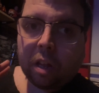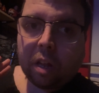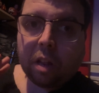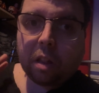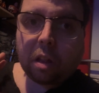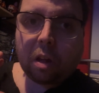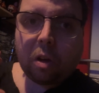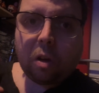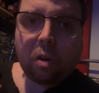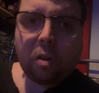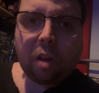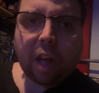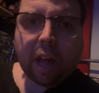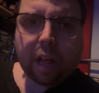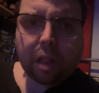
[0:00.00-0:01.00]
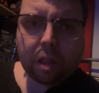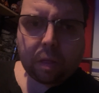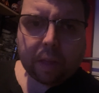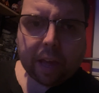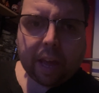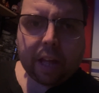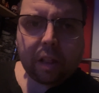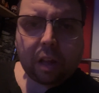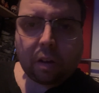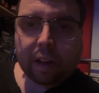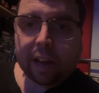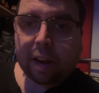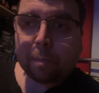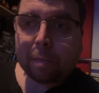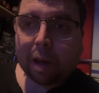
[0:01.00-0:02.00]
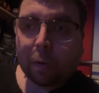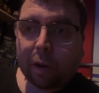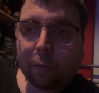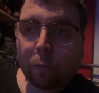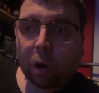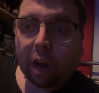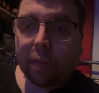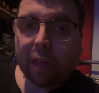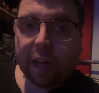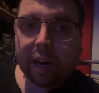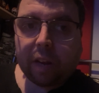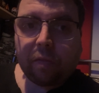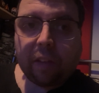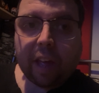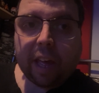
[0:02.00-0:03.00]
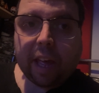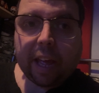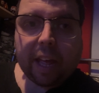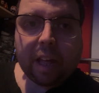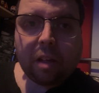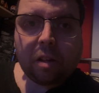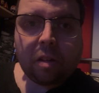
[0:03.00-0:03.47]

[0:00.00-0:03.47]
So, yes, they end up getting married right then and there.